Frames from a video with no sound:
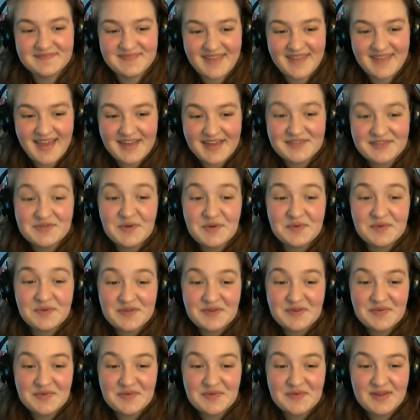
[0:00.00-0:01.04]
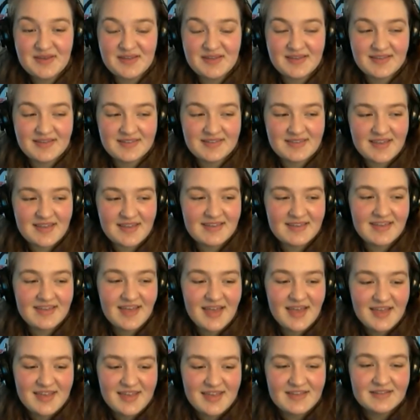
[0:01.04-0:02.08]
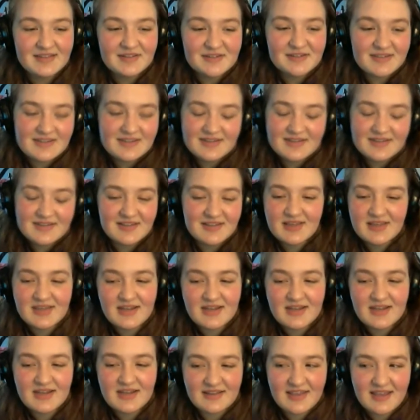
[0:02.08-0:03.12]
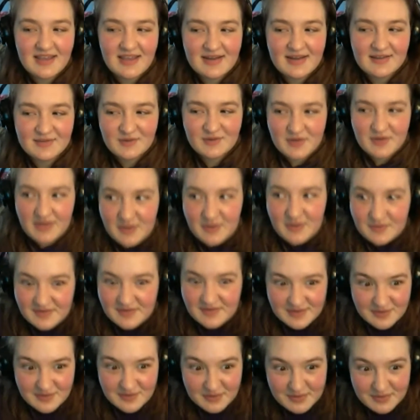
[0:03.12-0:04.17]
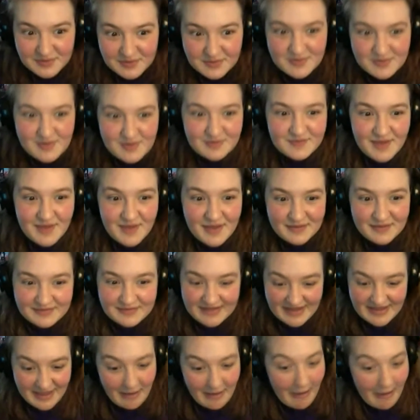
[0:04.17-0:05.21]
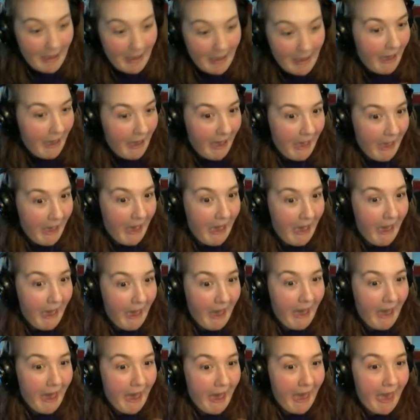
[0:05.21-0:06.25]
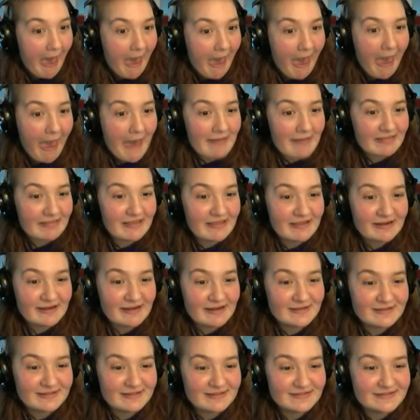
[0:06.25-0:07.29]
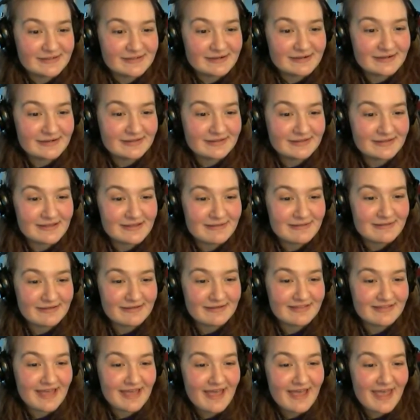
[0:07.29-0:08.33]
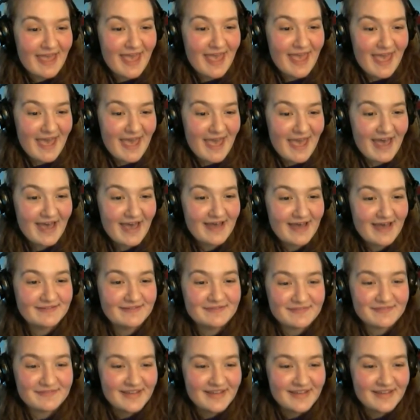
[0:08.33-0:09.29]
I totally agree, because, like, he literally looked like a kid in the candy store. Like, he was, like, looking through those files, like, look at all these dirty secrets I have.